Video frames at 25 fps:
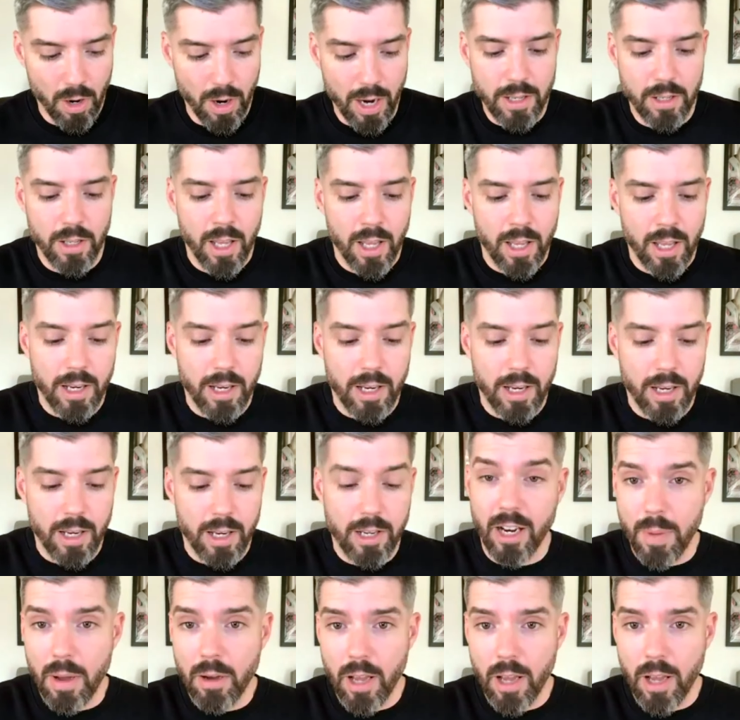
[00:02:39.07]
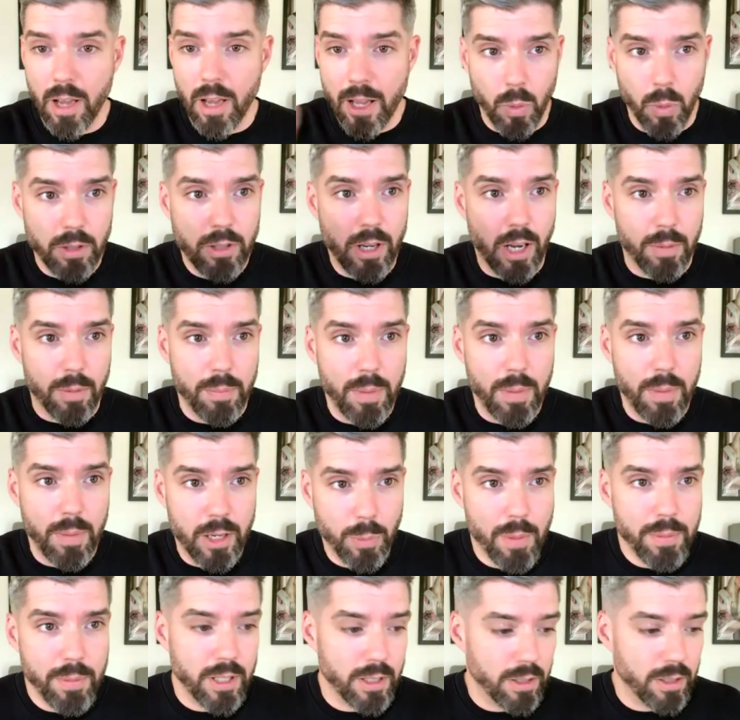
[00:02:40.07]
All right. And he's talking about God's word, talking
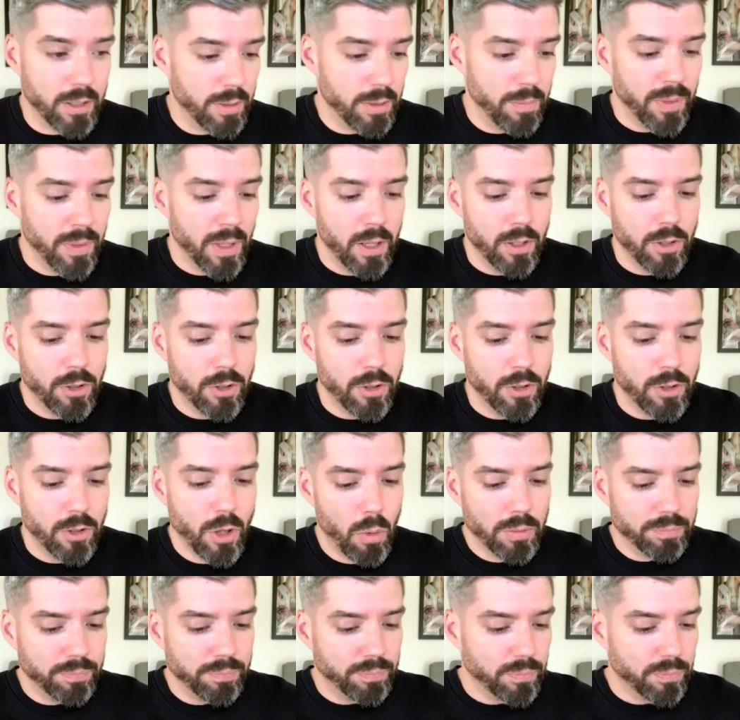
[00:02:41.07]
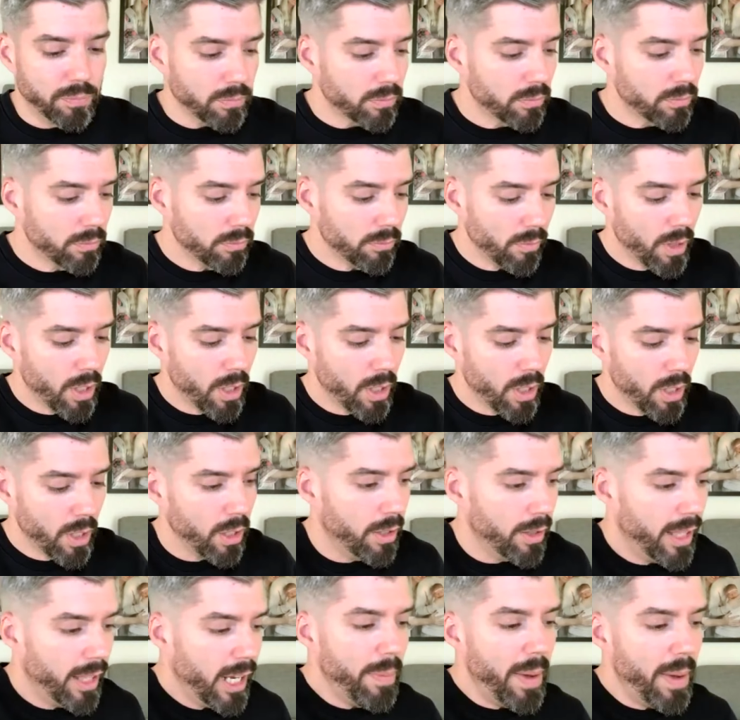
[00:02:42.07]
about his promises. So
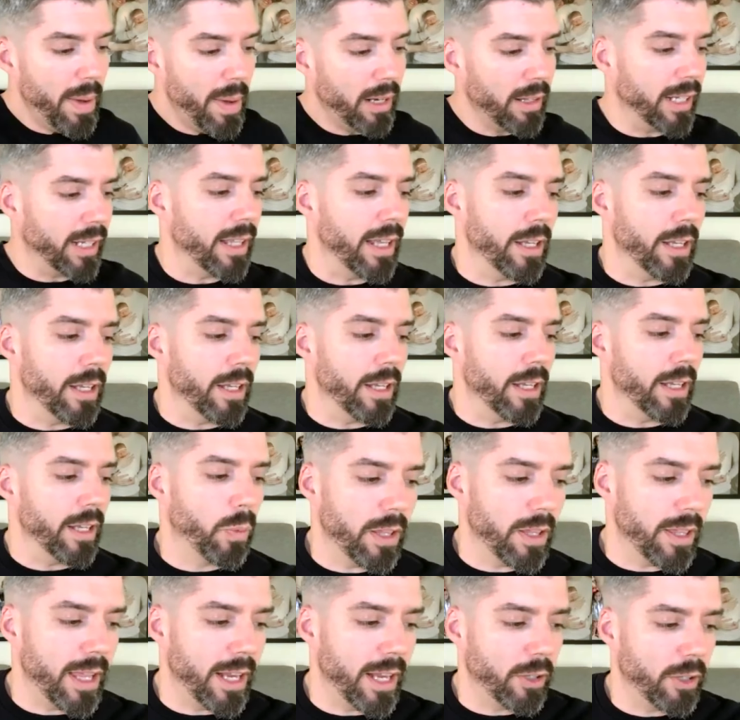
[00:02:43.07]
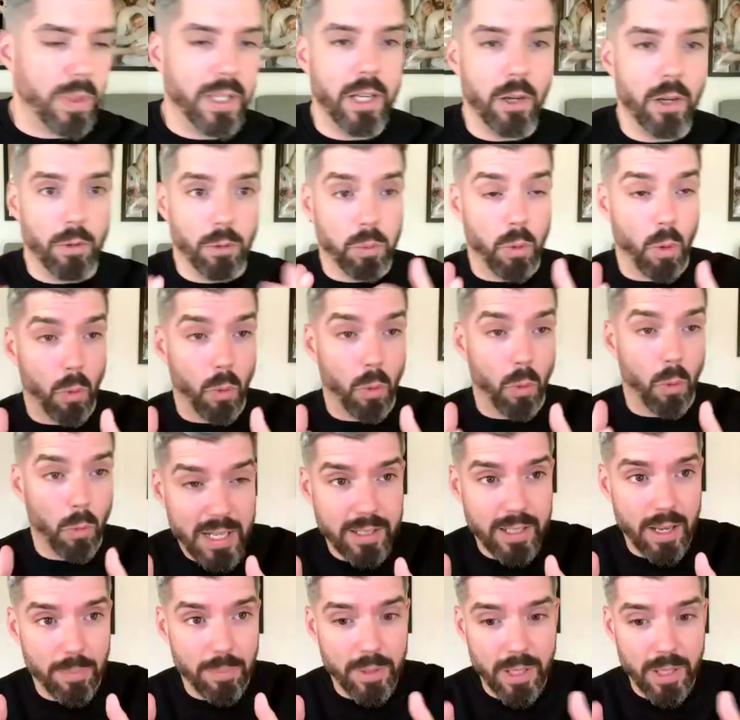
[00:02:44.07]
think about it like this. One of the things we do is we'll
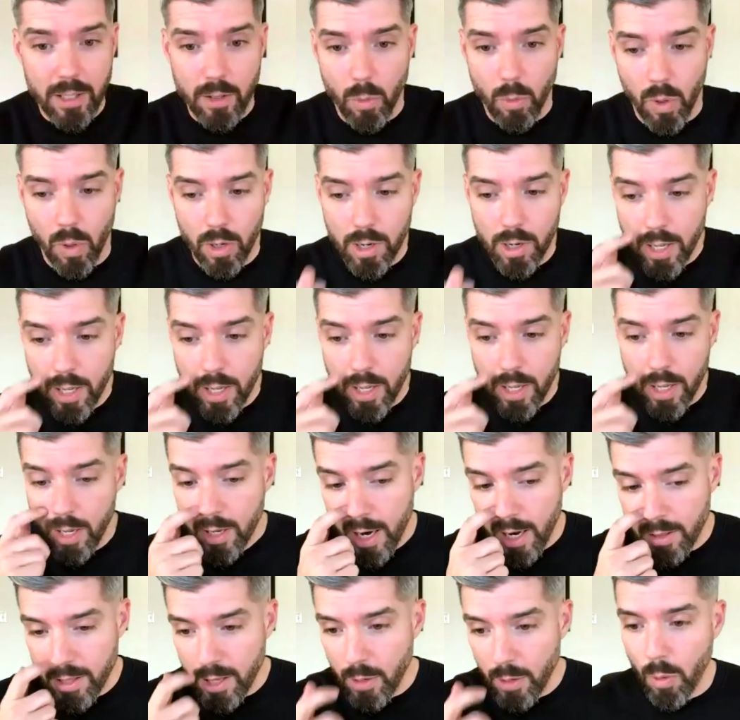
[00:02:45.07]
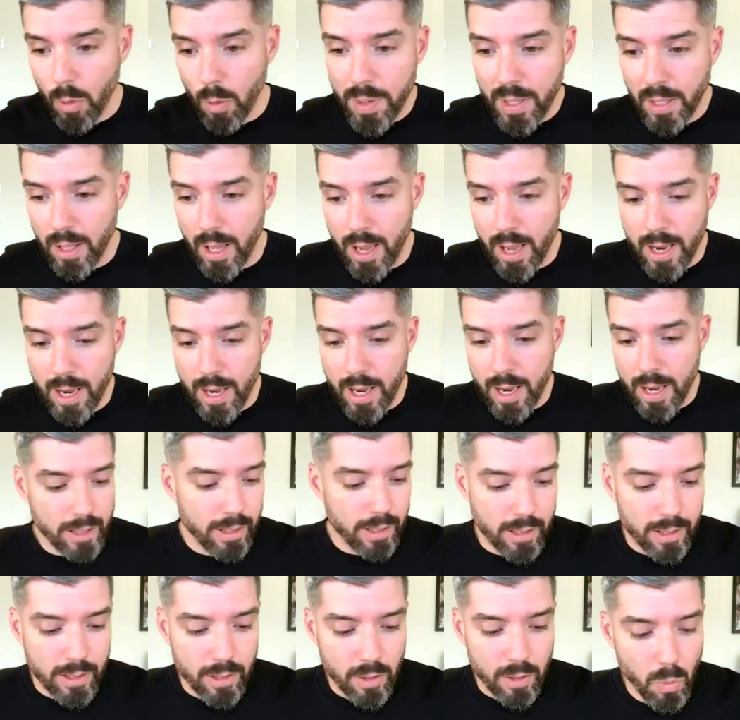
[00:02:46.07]
read something in the word, and then we'll be like,
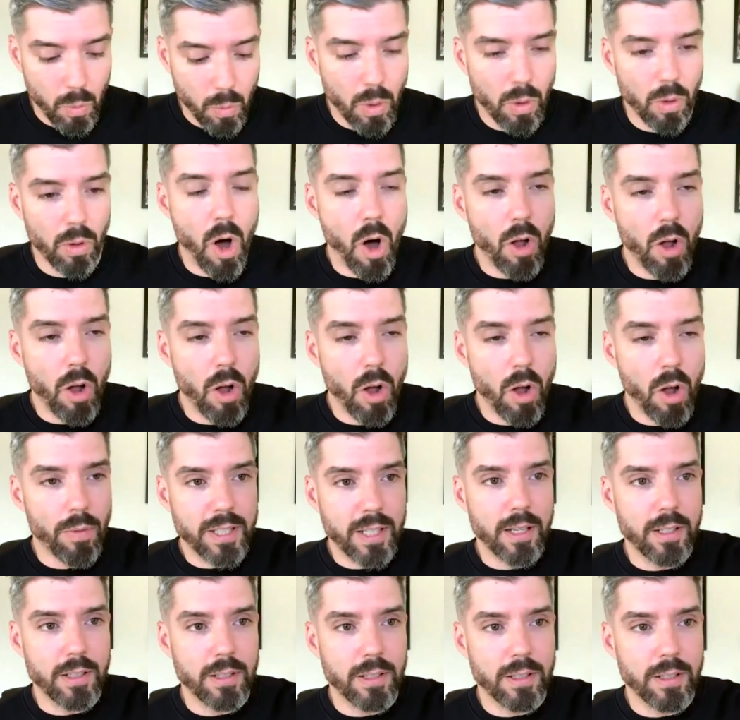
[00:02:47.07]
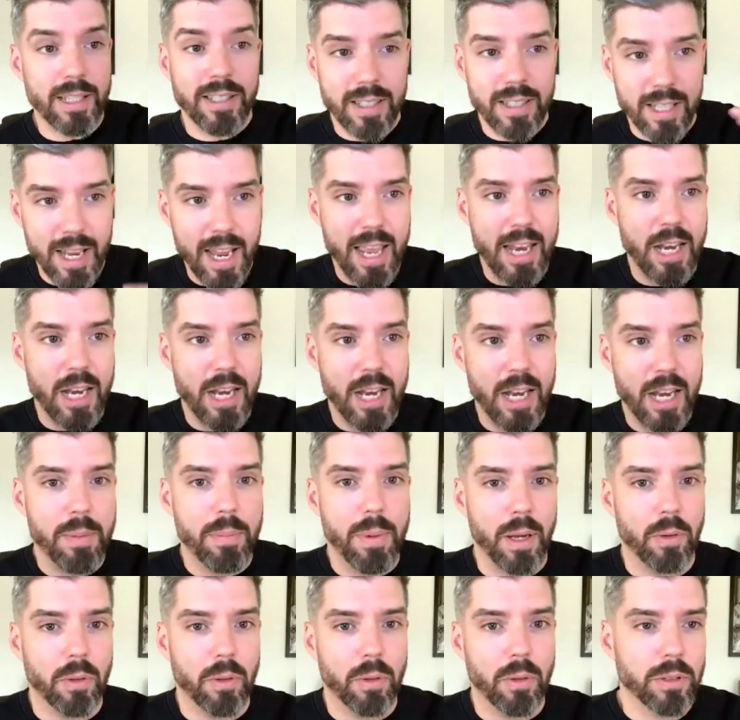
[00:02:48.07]
well, all of a sudden it's the
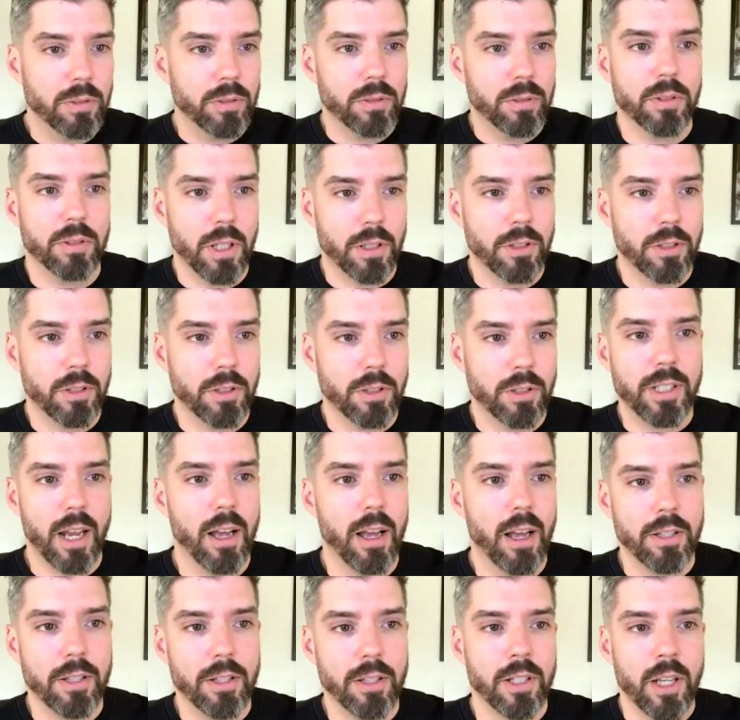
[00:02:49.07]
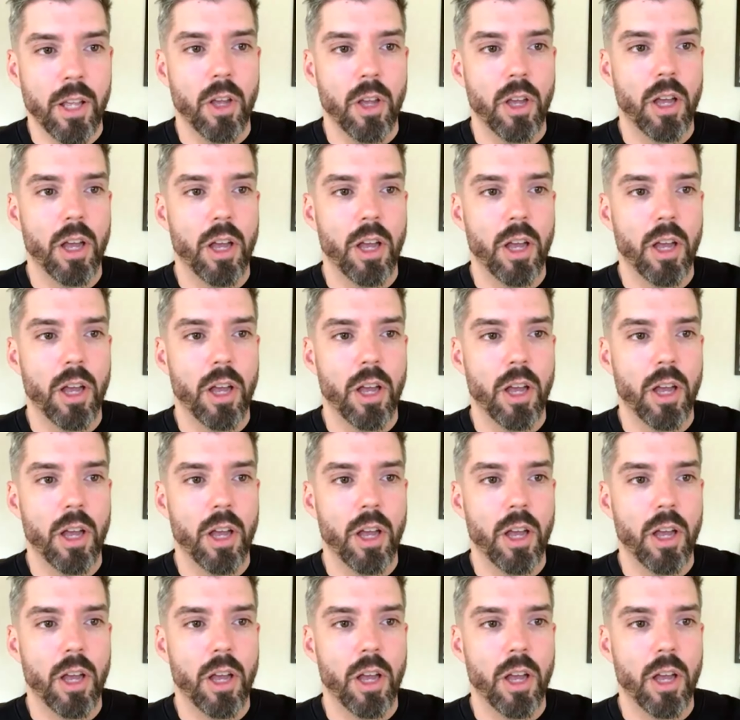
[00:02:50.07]
enemy, but I'll just say us.